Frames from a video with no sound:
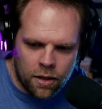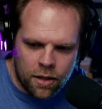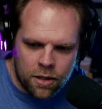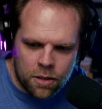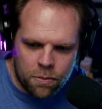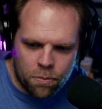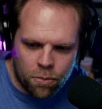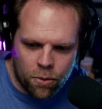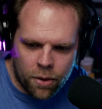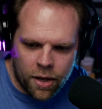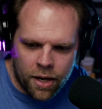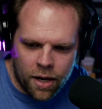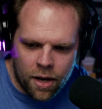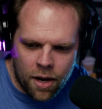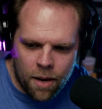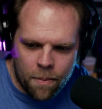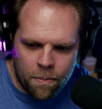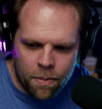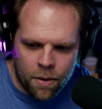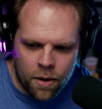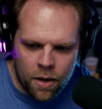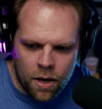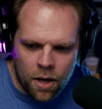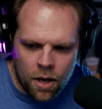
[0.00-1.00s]
Let's bring
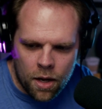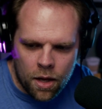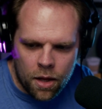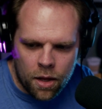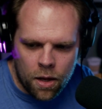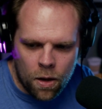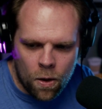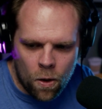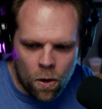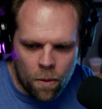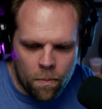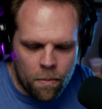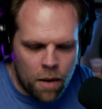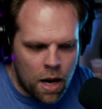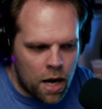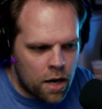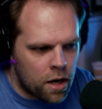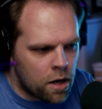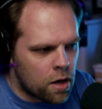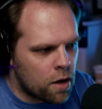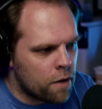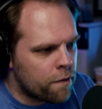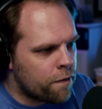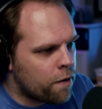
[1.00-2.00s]
up the old
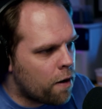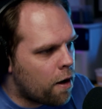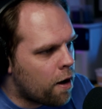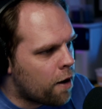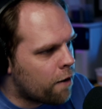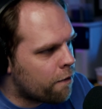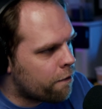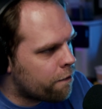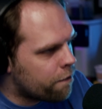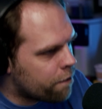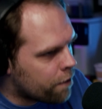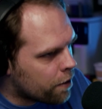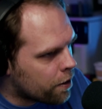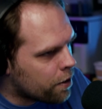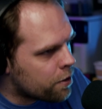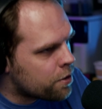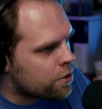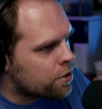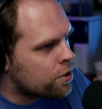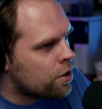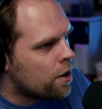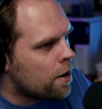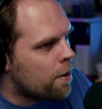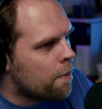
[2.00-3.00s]
monitor for our
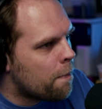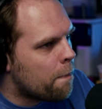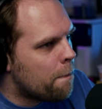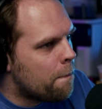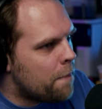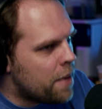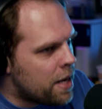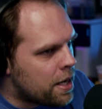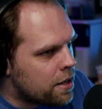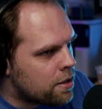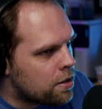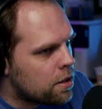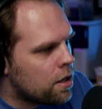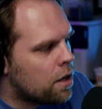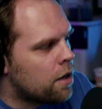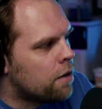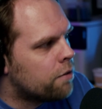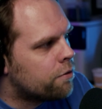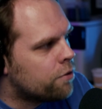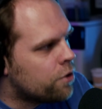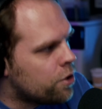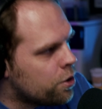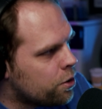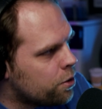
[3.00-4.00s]
first bit
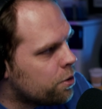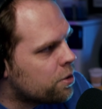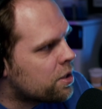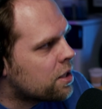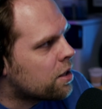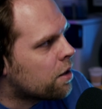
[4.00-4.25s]
of news.